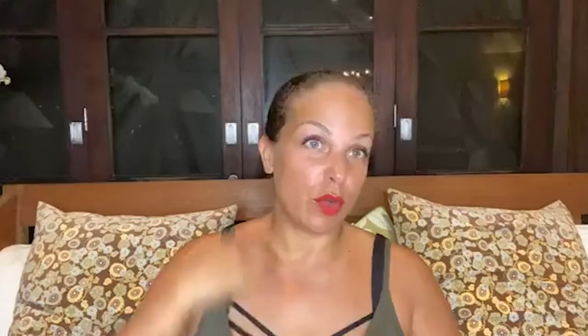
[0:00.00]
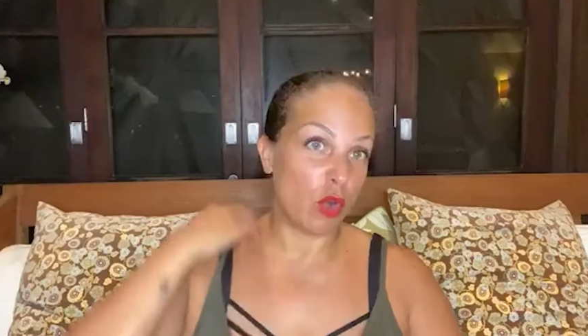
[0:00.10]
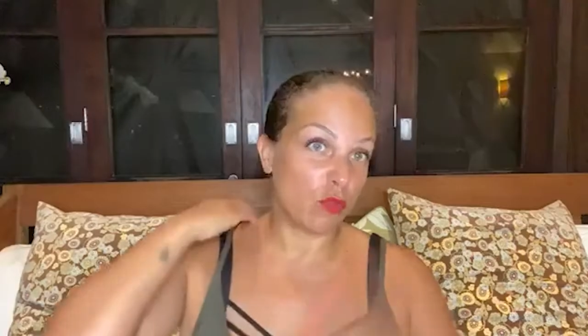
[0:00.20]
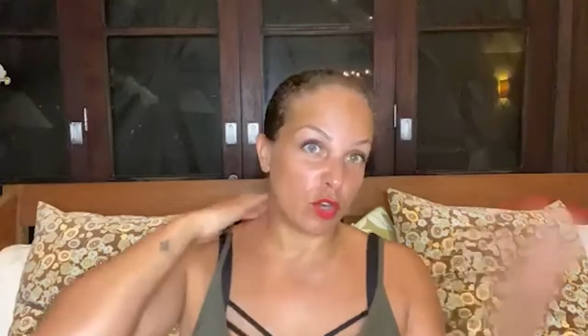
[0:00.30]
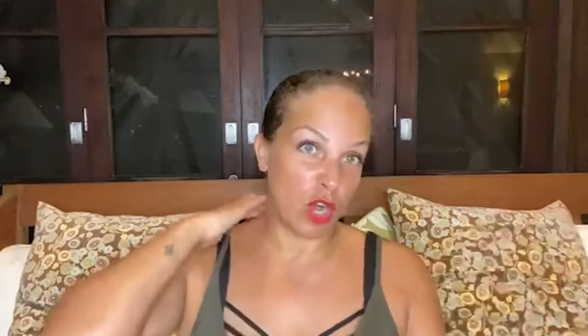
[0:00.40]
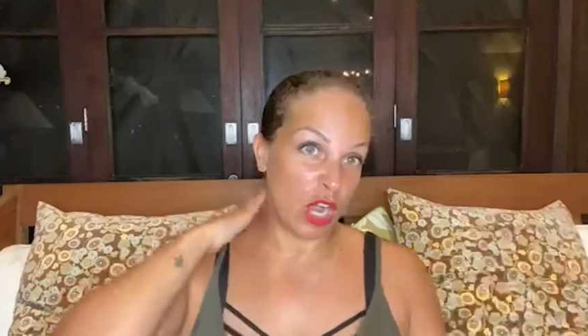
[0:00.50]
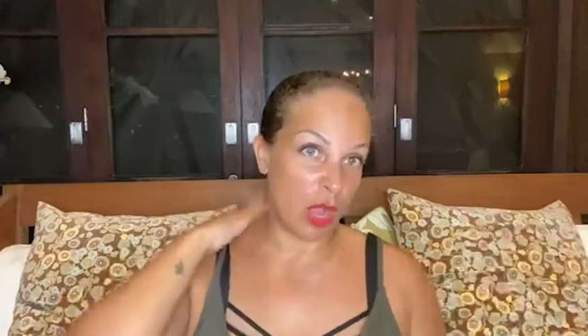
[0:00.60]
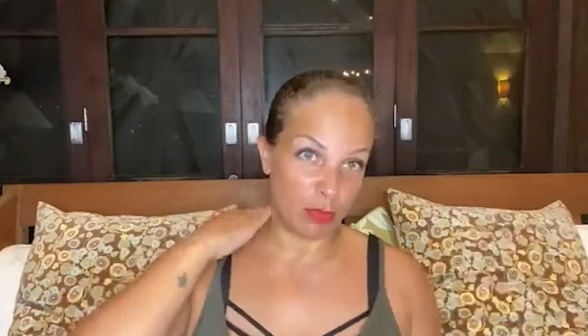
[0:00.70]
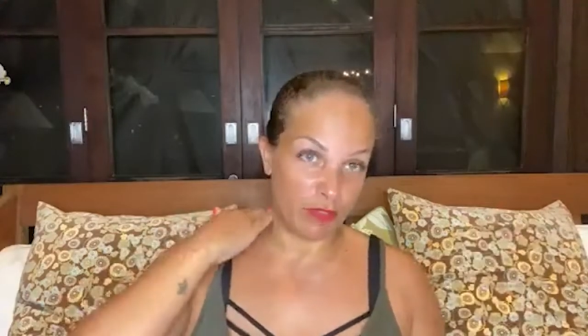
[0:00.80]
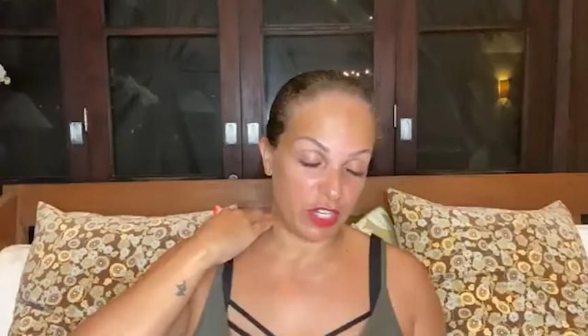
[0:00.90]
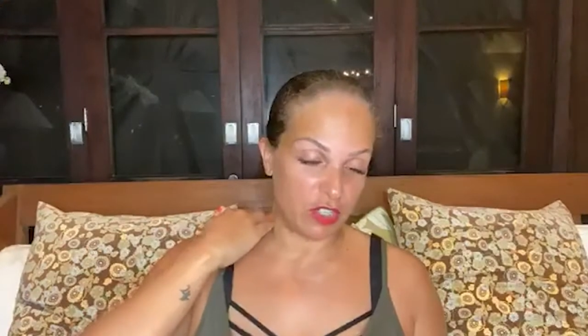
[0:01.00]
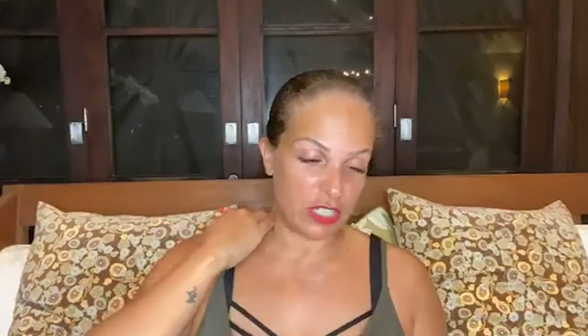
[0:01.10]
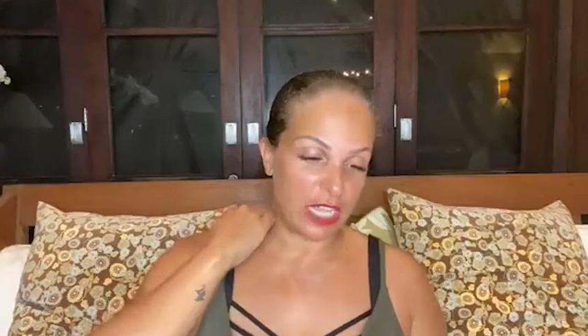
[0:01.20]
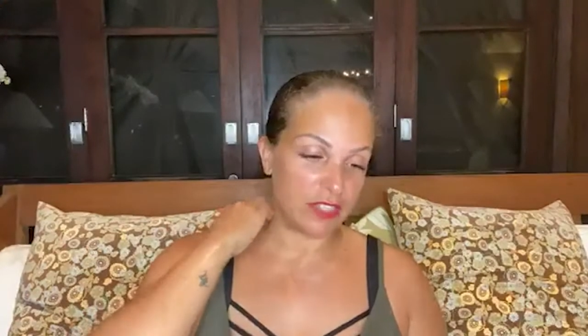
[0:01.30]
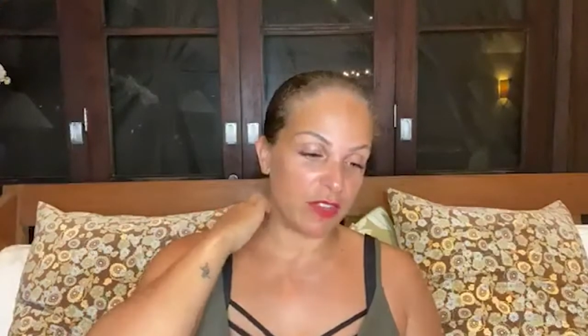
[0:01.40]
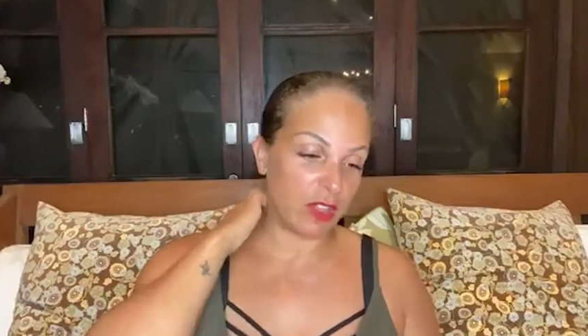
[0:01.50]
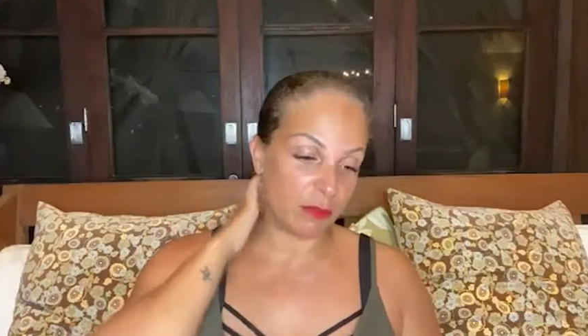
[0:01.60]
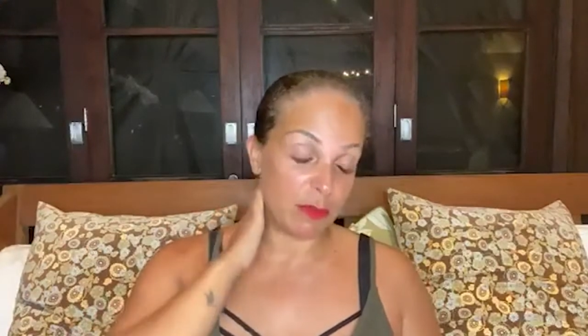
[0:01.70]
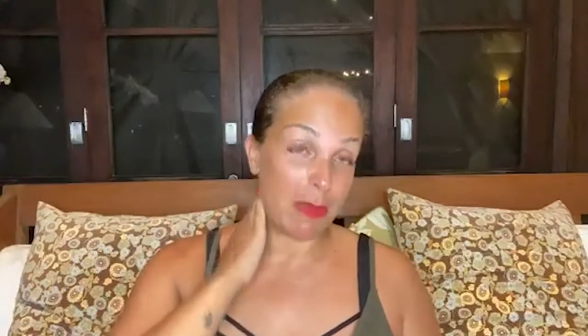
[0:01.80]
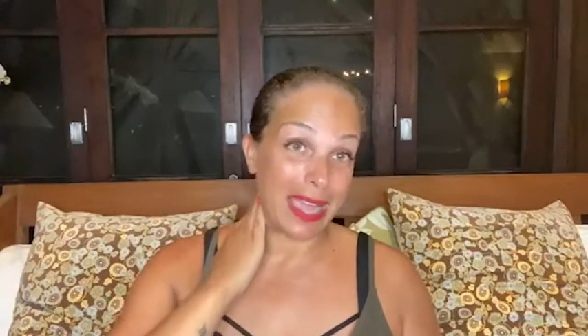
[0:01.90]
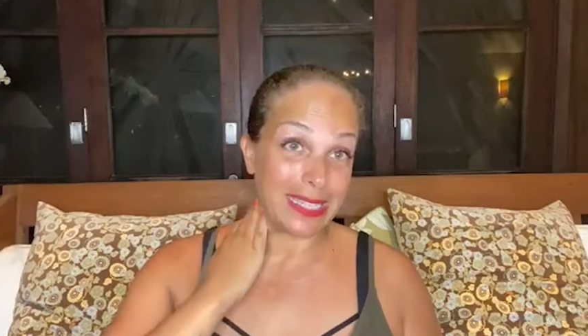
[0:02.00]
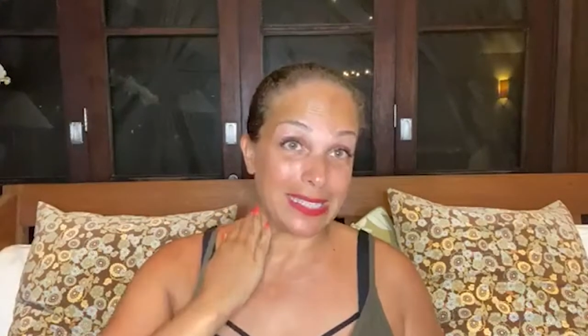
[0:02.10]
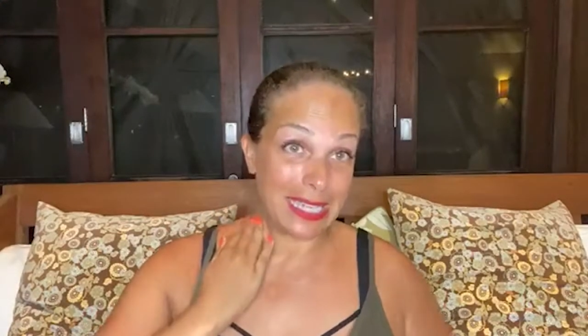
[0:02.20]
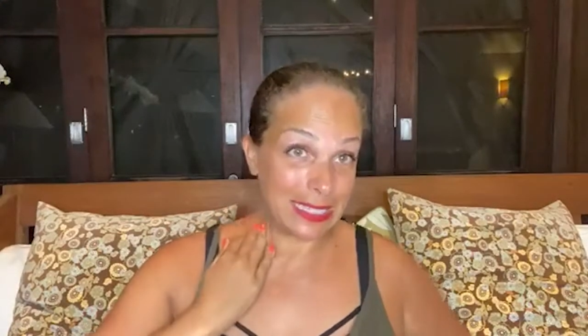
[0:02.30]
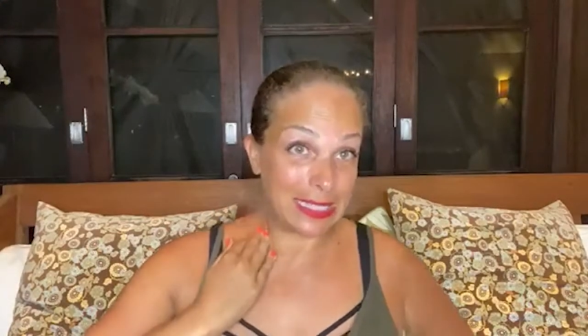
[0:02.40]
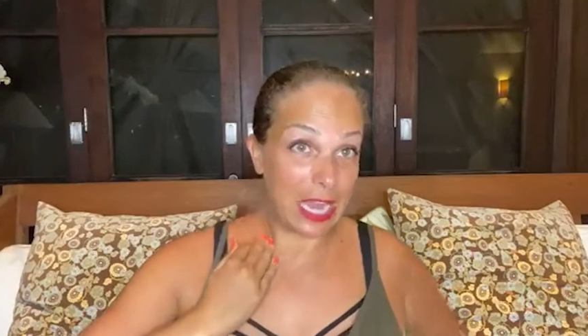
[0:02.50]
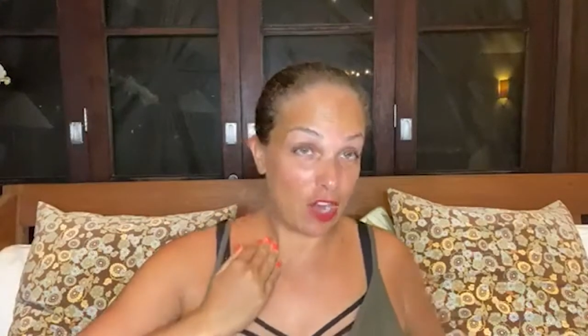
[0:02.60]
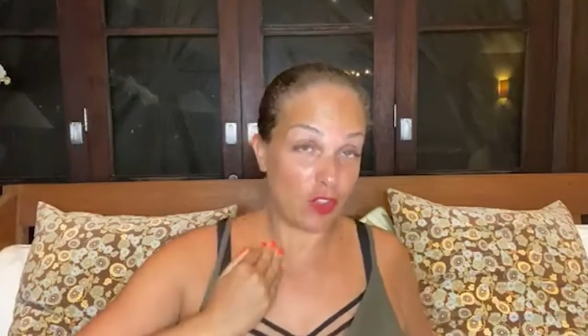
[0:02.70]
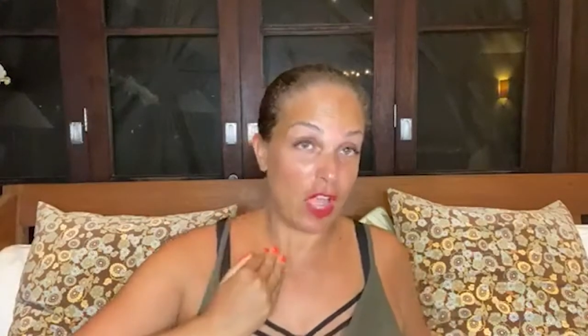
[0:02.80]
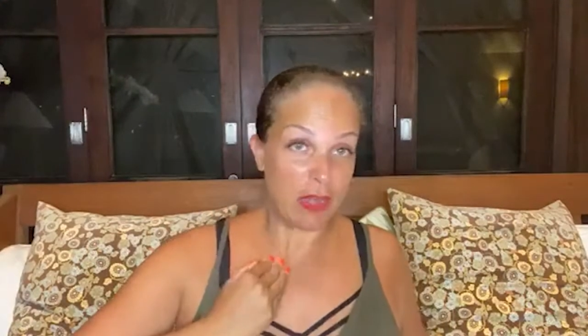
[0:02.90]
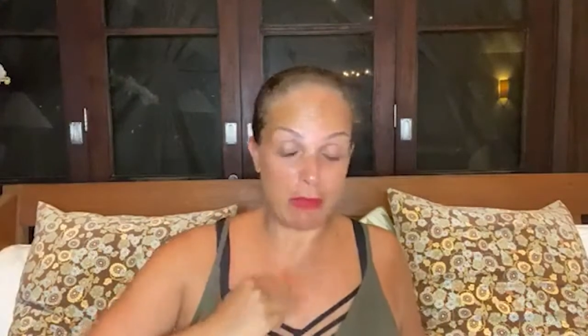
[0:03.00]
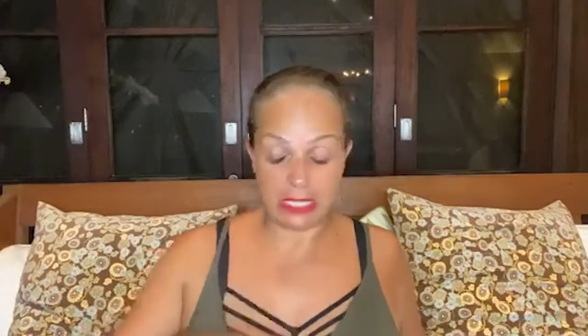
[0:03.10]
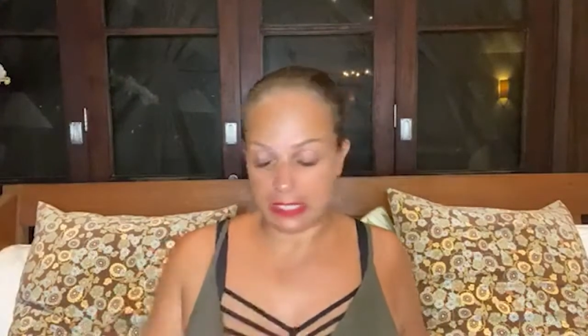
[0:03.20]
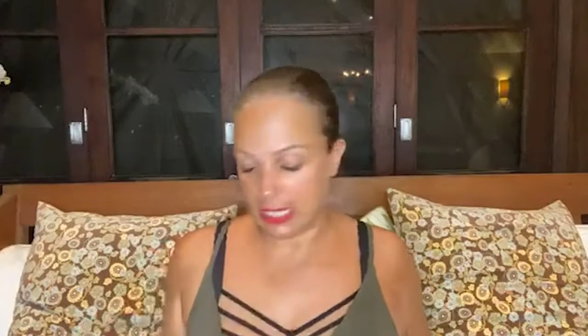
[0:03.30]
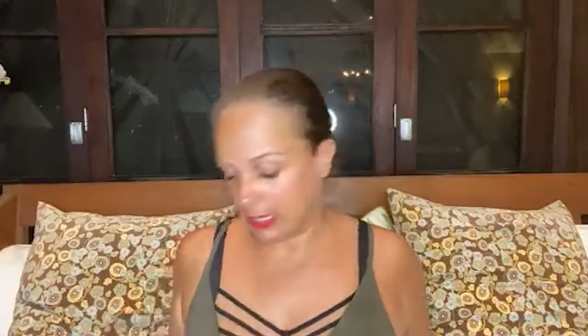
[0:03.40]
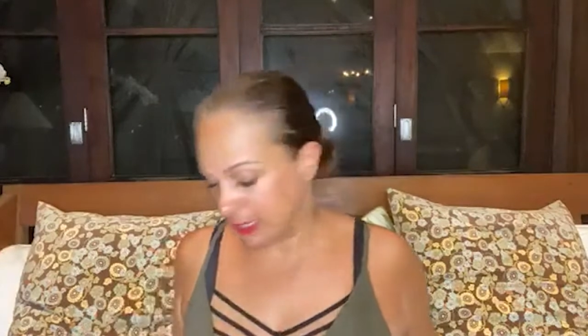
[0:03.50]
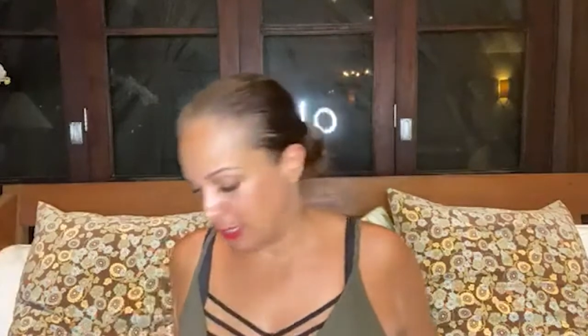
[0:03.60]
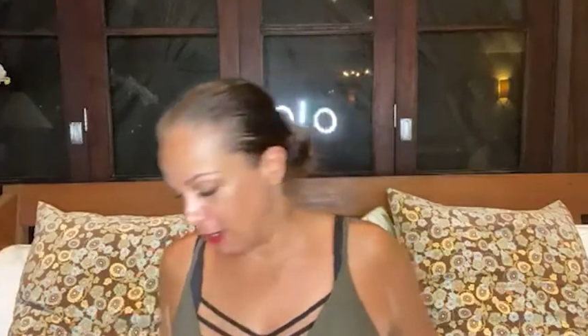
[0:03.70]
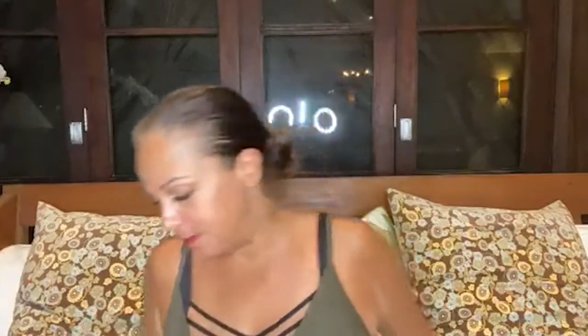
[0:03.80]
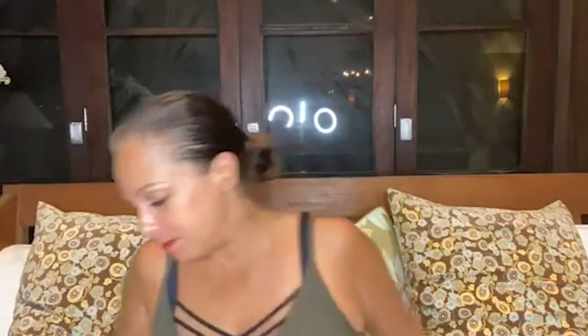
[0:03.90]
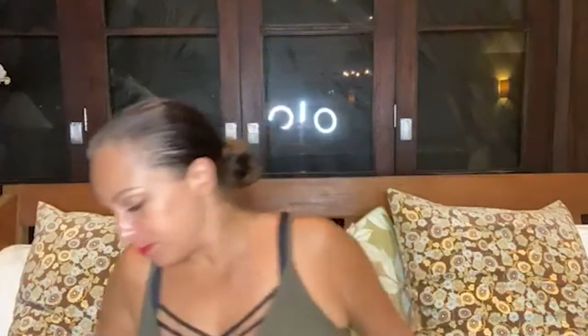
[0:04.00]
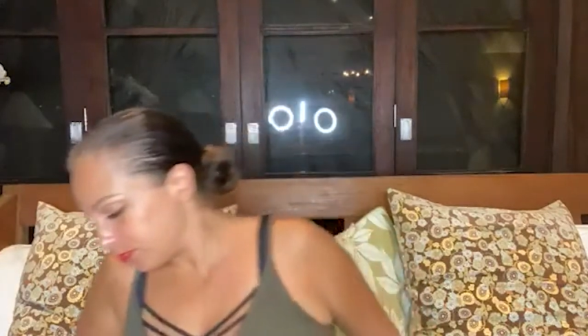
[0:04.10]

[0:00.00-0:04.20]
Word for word: Over a couple of years, I developed my skincare line, my skin serum.